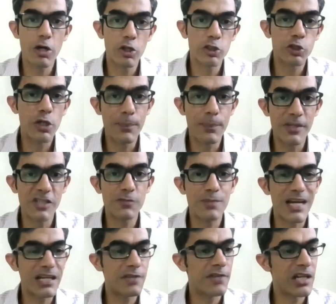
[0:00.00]
also in
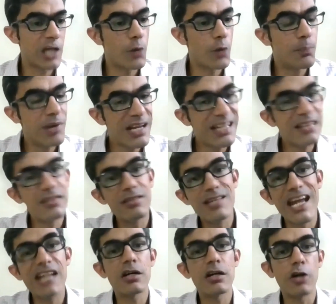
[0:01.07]
perspective and now bring in the
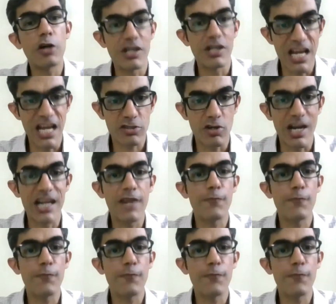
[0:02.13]
data context, right?